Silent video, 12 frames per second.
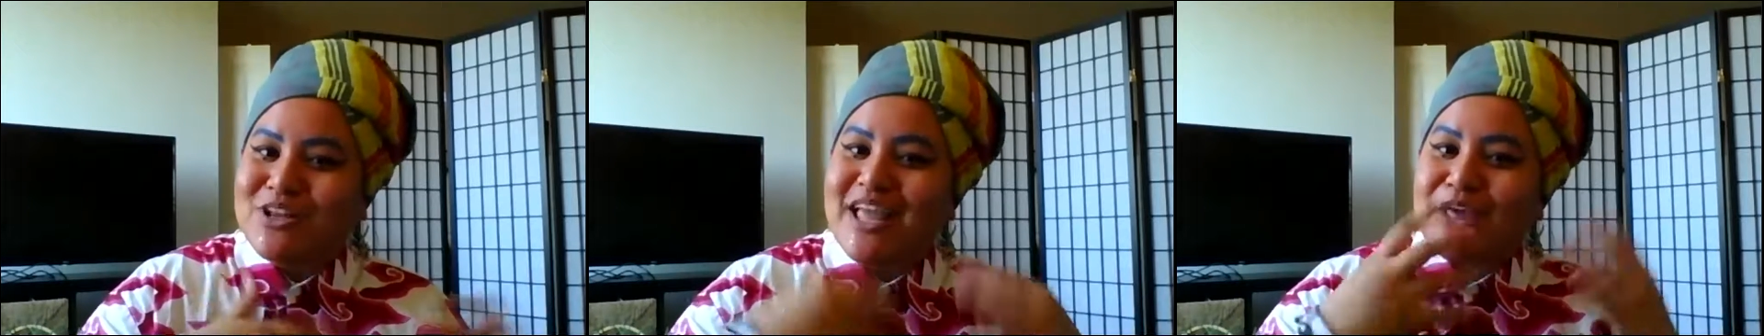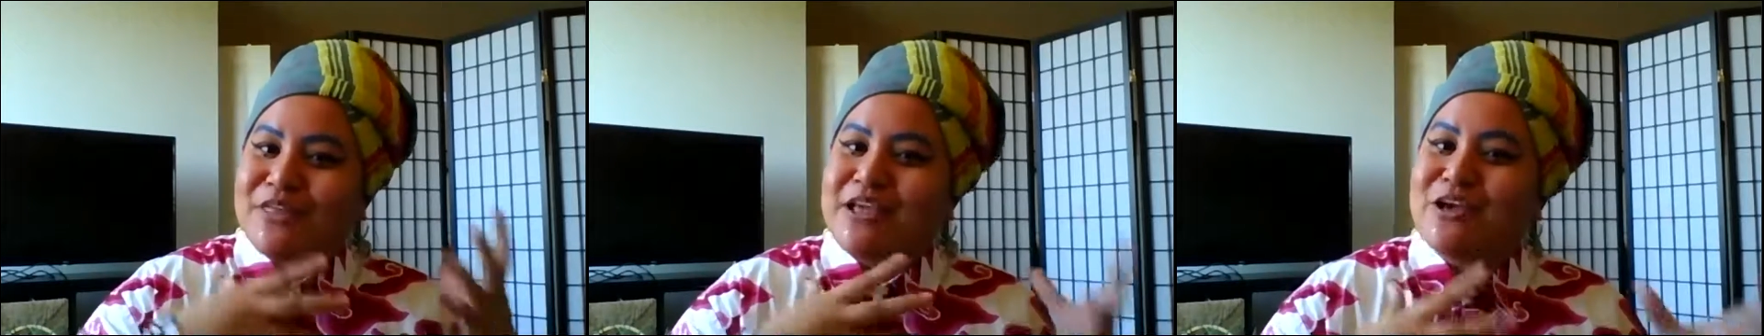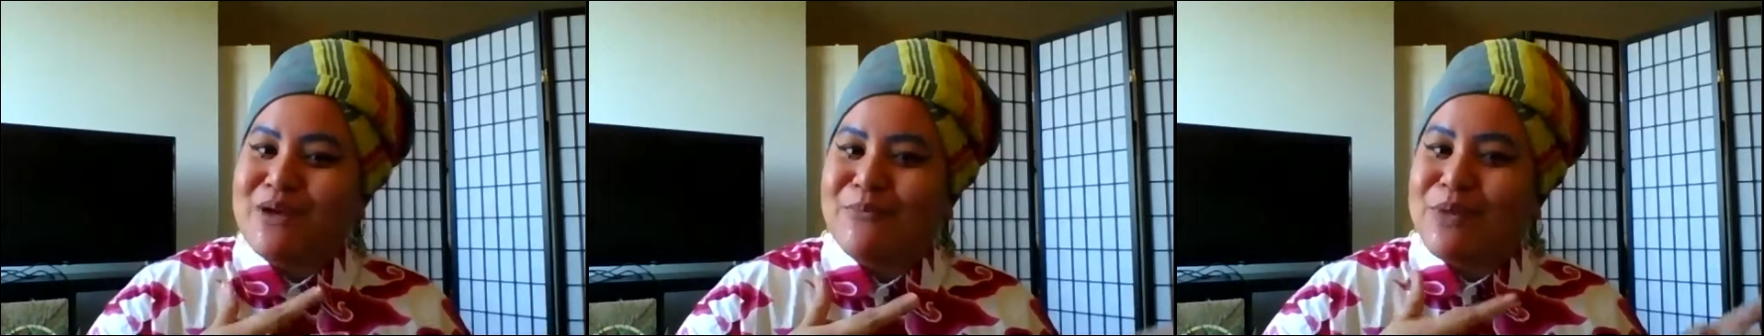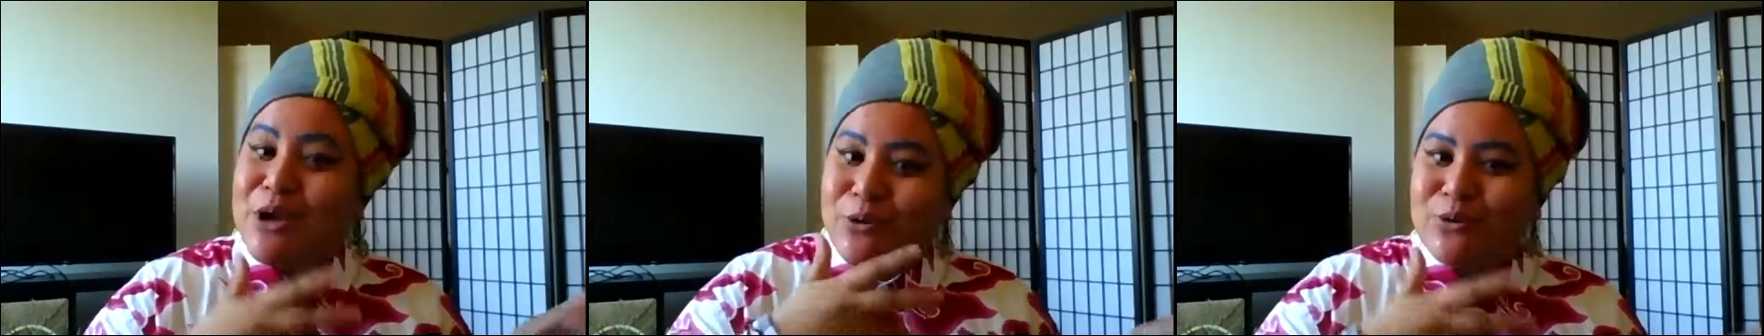like think about
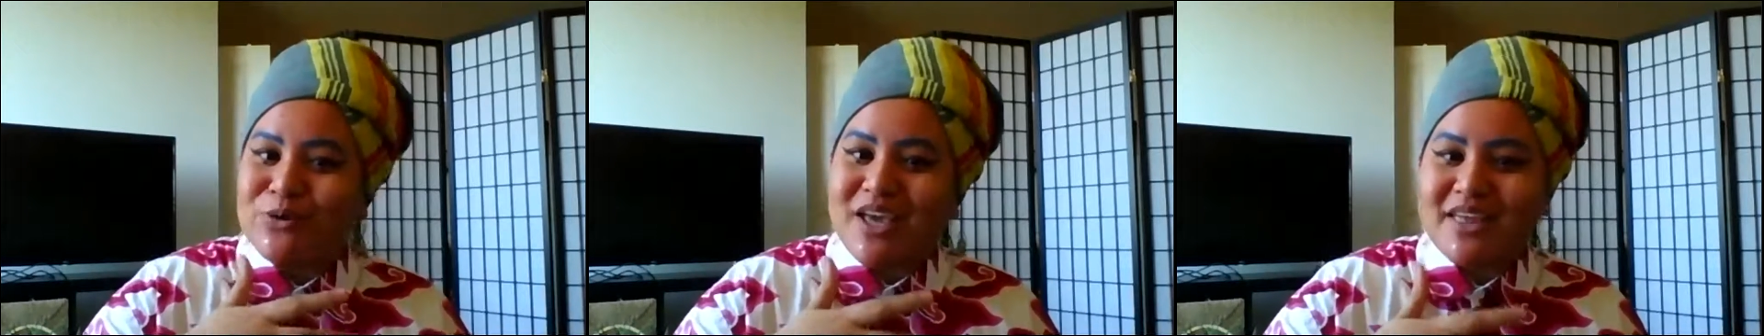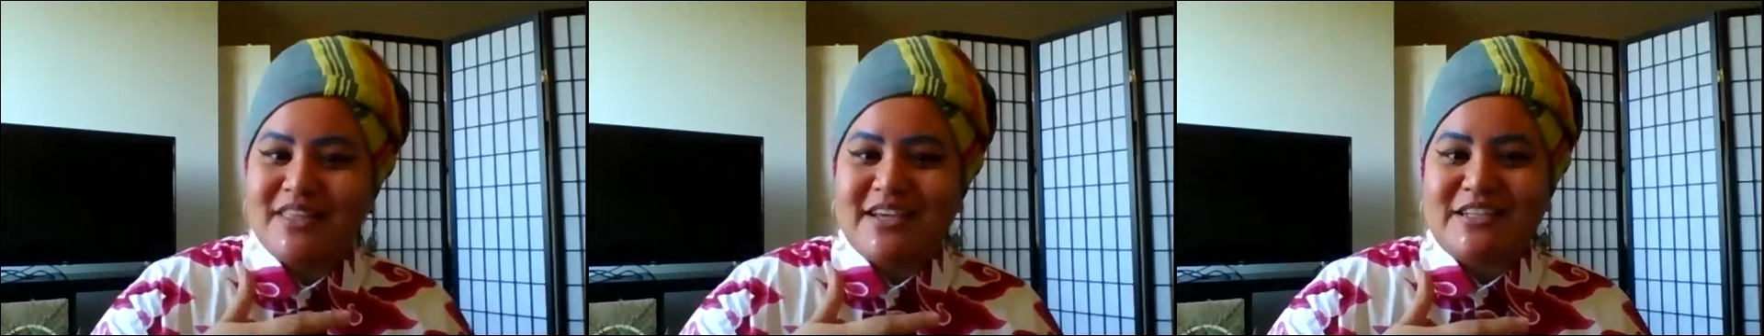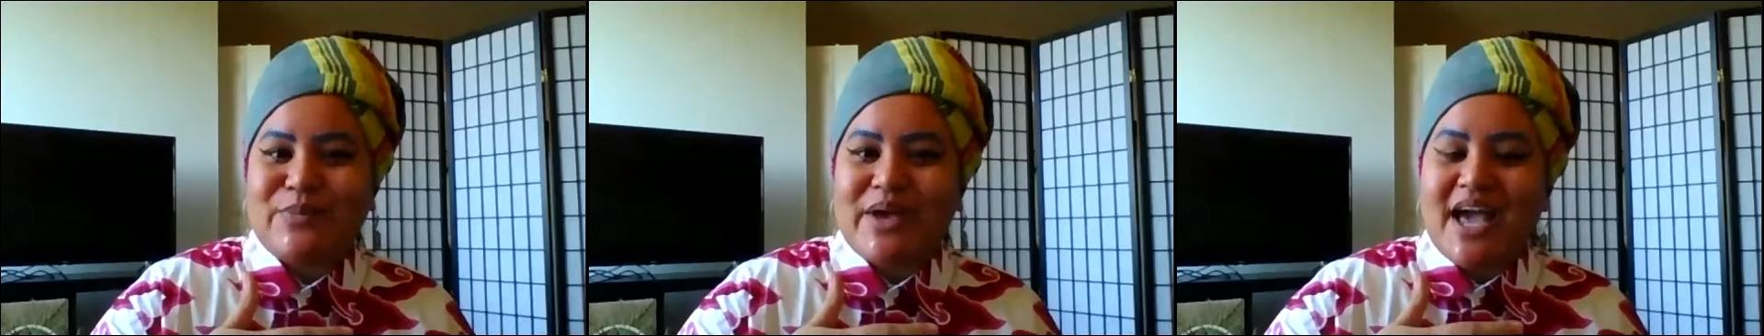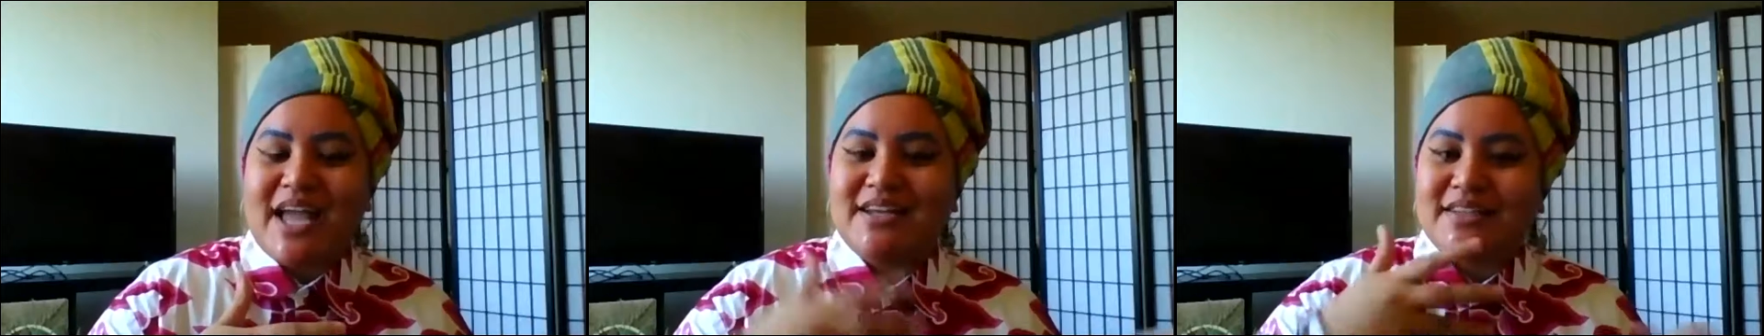my own ethics, but
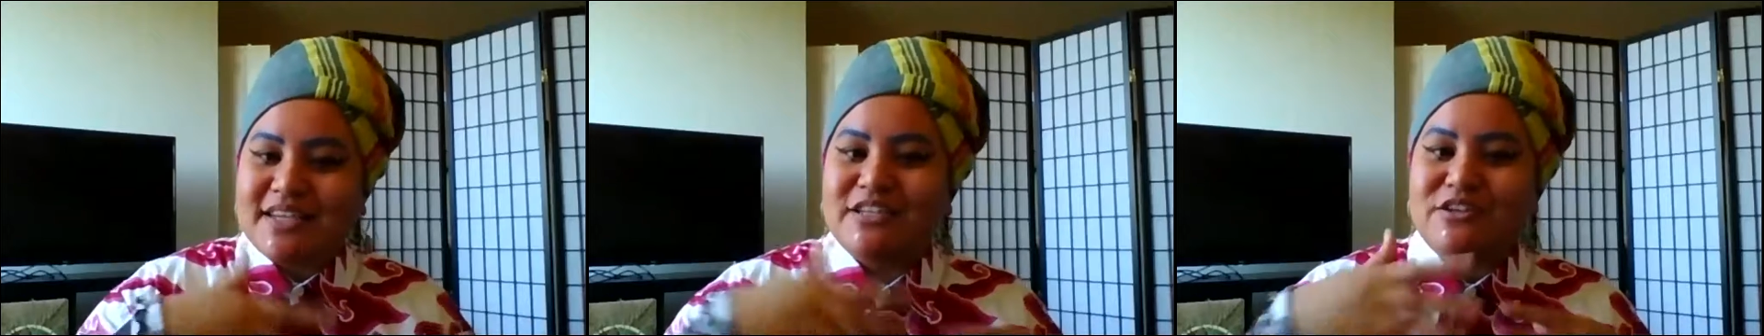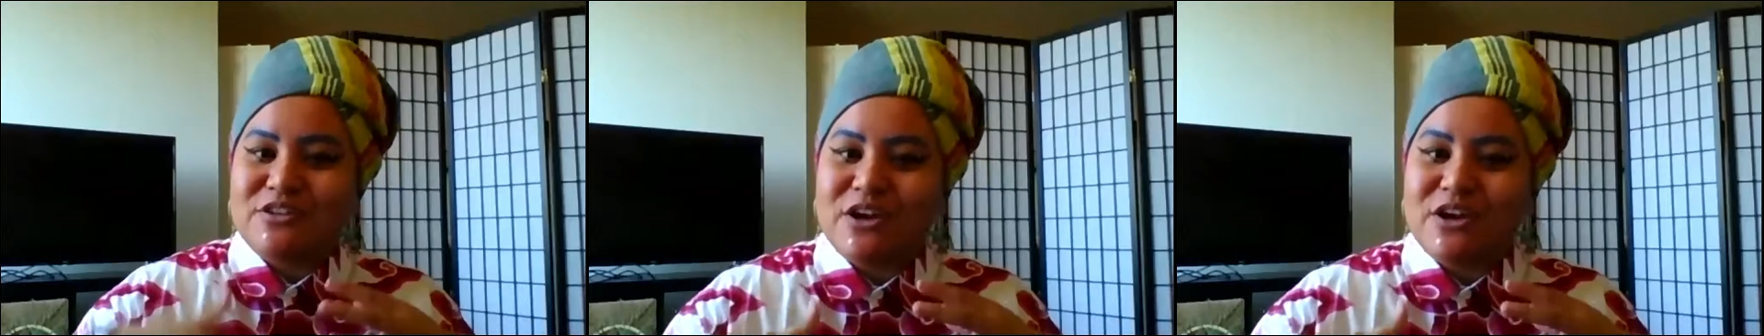I did,